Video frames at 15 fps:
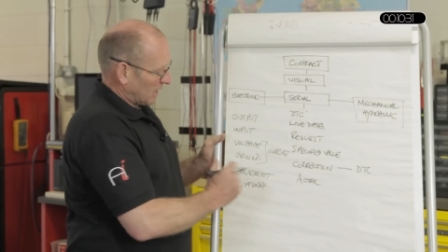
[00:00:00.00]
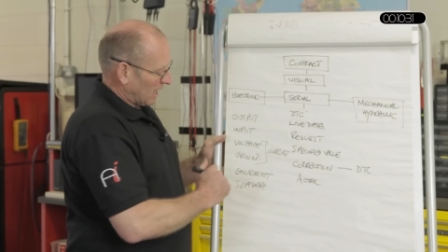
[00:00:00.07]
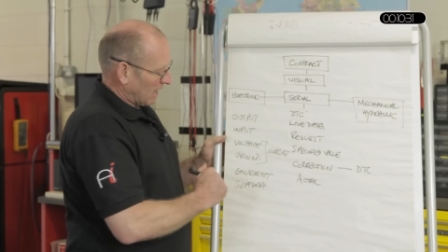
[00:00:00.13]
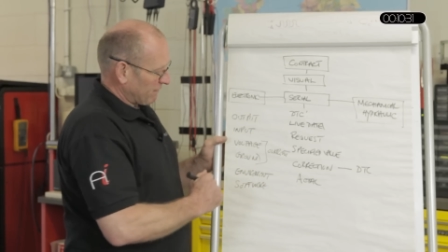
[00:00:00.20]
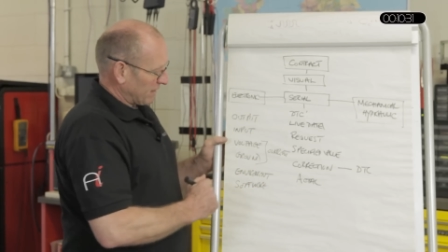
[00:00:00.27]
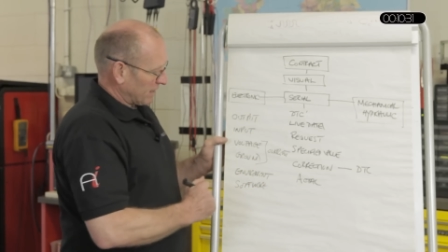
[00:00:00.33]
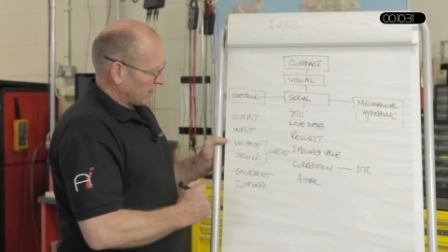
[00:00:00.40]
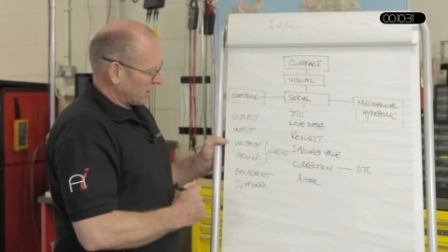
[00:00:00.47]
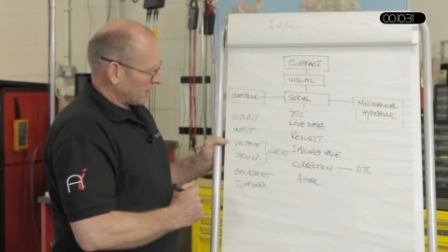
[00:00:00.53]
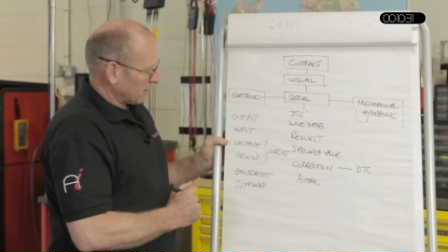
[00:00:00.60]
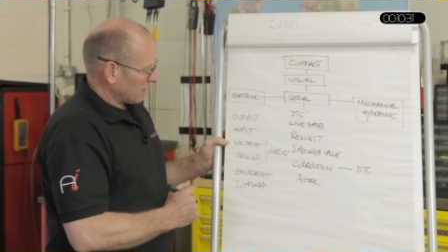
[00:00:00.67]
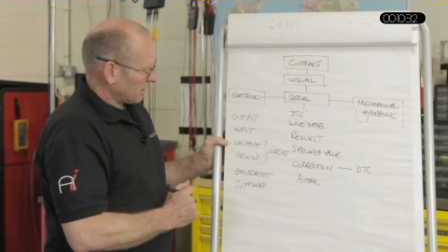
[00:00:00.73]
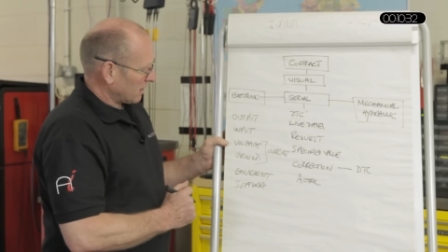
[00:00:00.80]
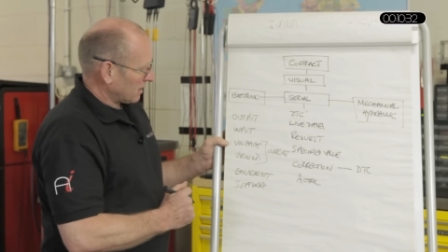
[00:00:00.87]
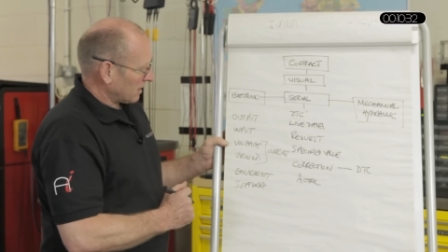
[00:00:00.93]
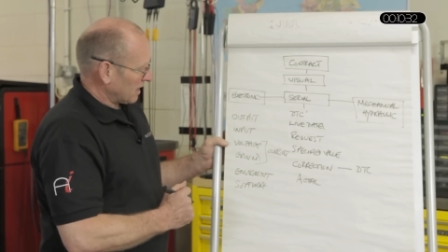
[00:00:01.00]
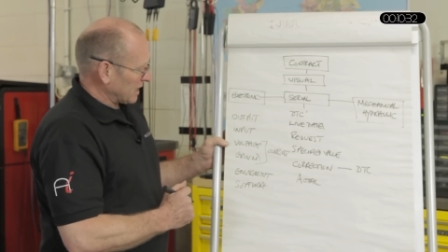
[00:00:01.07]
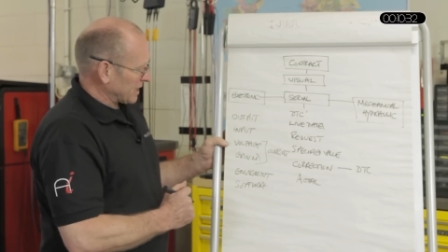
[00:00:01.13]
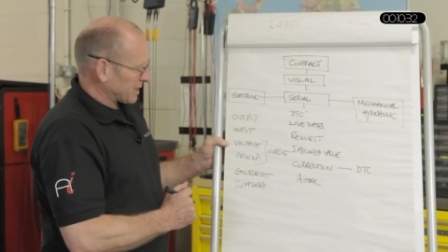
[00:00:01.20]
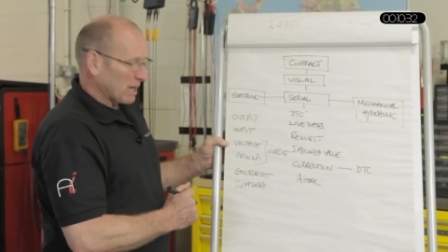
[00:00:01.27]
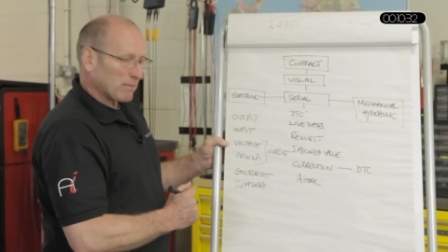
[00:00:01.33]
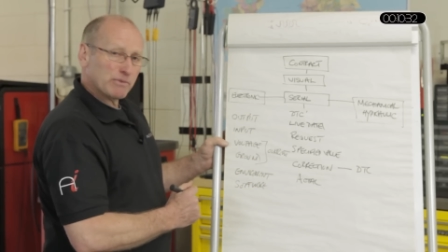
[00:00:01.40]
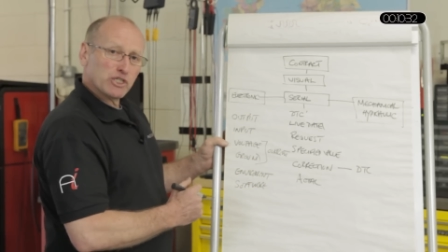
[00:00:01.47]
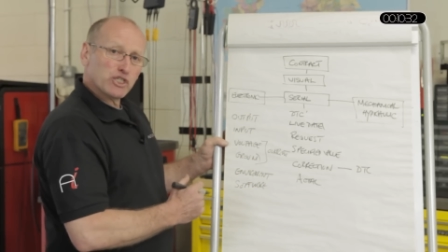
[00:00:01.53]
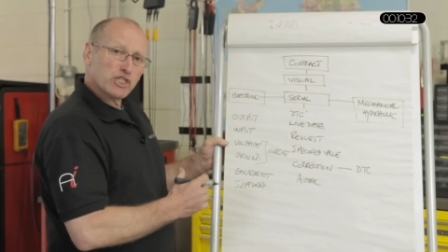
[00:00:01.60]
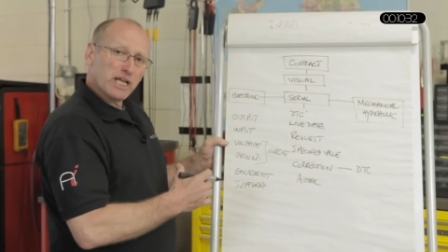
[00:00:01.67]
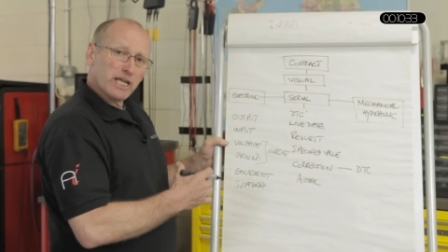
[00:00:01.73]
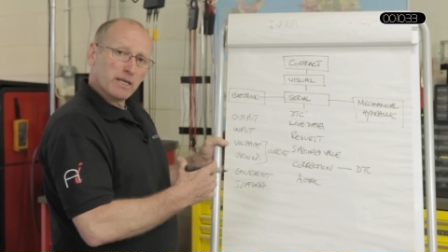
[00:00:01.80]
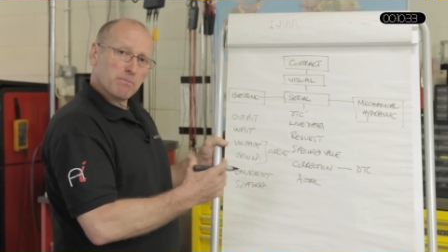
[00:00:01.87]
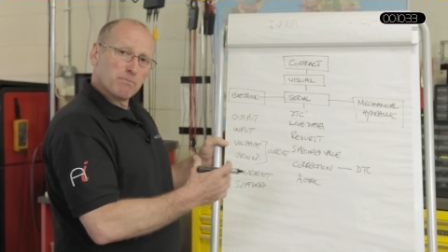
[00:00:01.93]
Having established
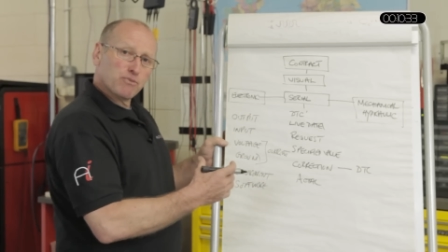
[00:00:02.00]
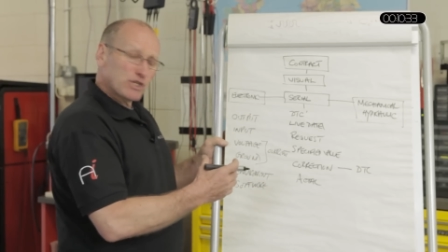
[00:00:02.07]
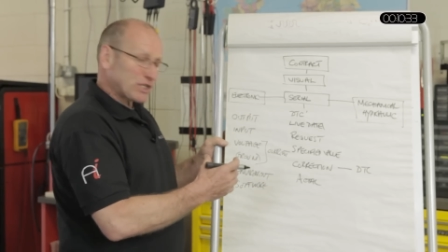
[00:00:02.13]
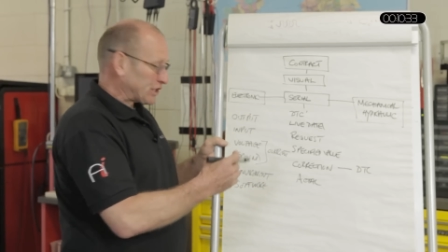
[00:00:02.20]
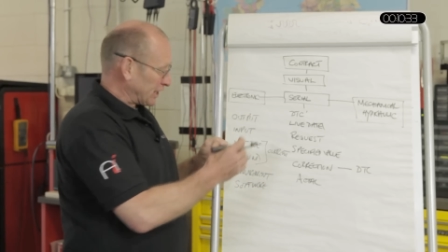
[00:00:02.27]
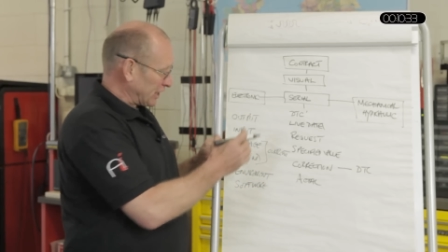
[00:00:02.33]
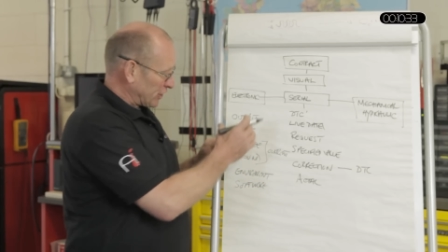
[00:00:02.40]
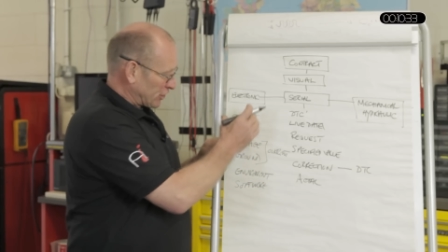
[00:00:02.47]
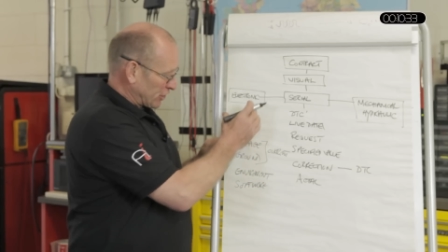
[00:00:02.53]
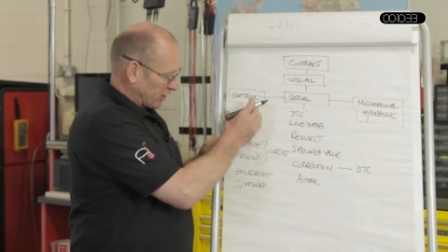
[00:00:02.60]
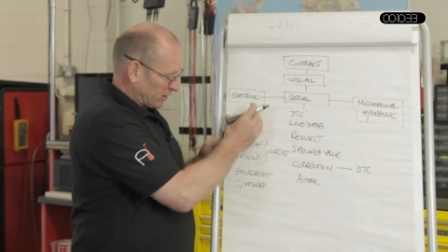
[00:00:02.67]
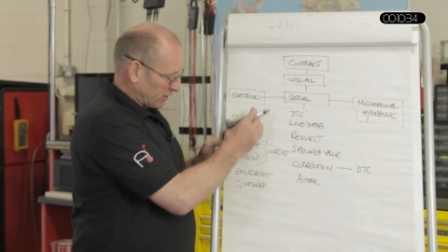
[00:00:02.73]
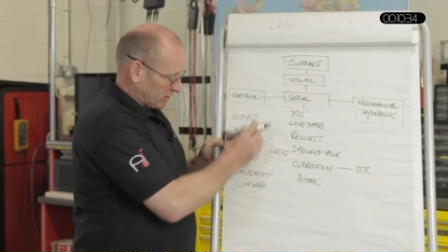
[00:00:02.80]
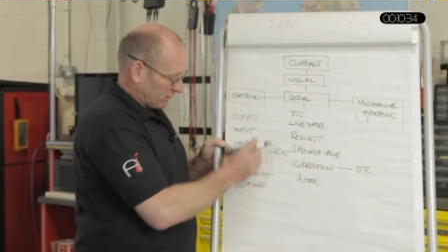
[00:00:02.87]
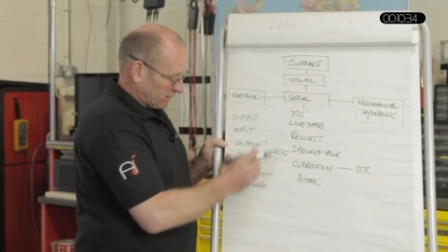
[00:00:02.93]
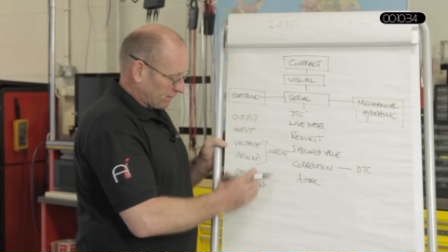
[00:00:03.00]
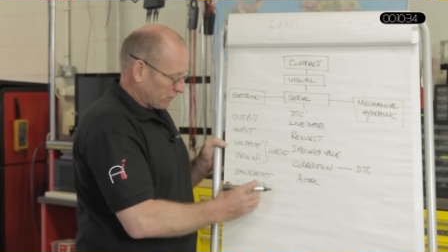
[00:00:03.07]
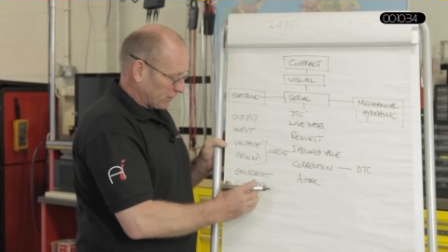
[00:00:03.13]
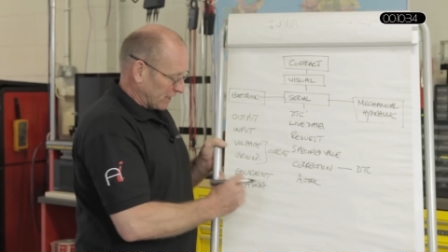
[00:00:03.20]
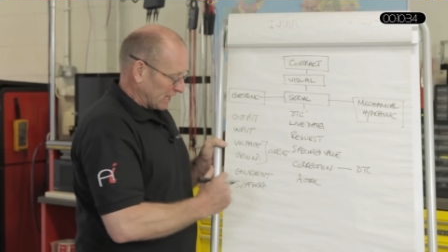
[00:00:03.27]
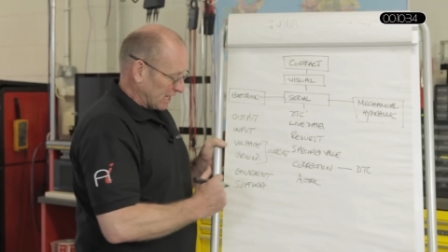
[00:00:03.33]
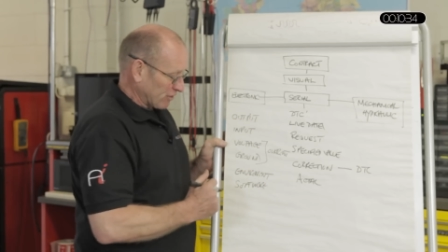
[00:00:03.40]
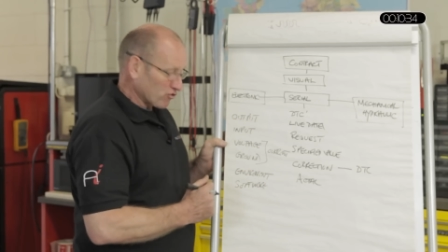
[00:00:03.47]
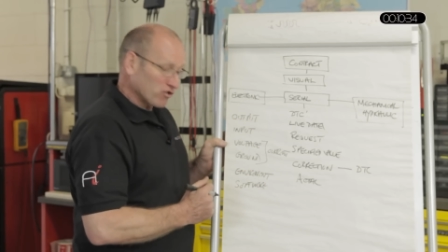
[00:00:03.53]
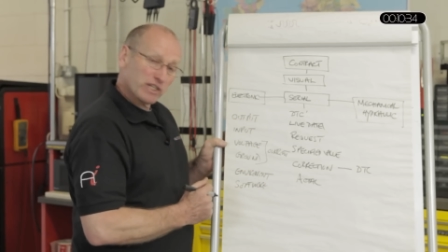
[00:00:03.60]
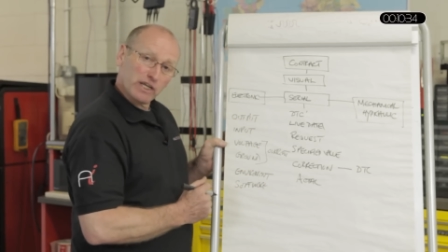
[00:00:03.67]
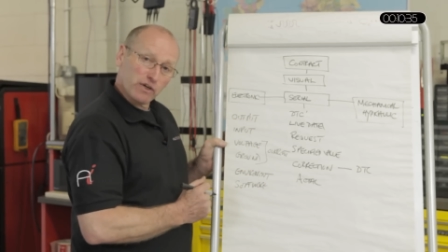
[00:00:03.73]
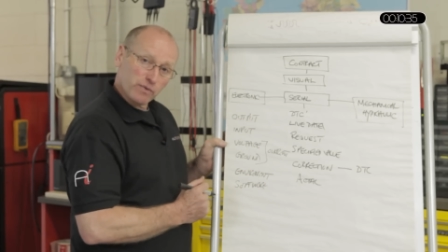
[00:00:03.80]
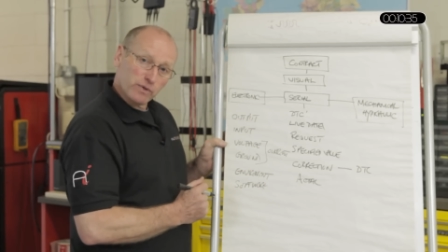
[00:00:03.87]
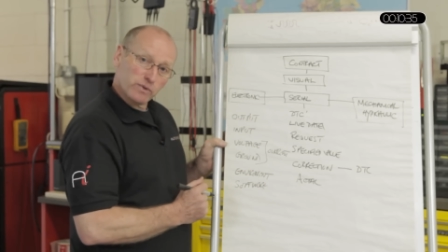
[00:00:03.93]
a procedure for the
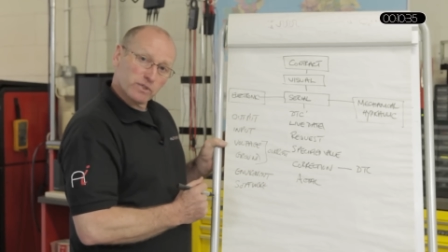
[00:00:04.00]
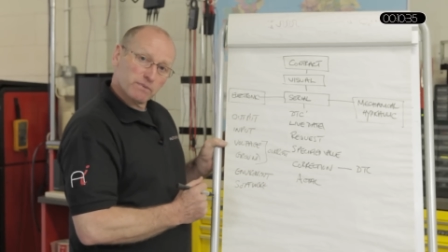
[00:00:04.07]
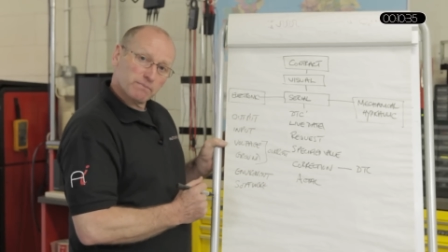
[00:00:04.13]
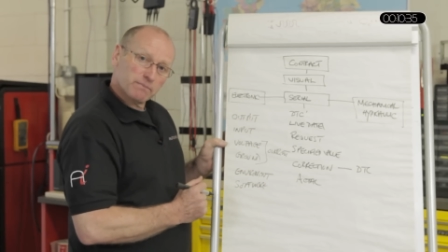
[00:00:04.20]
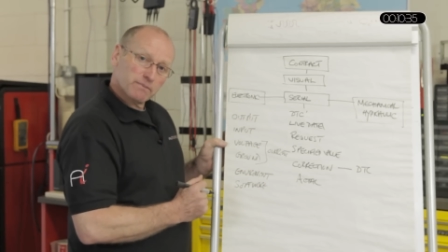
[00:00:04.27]
electronic route,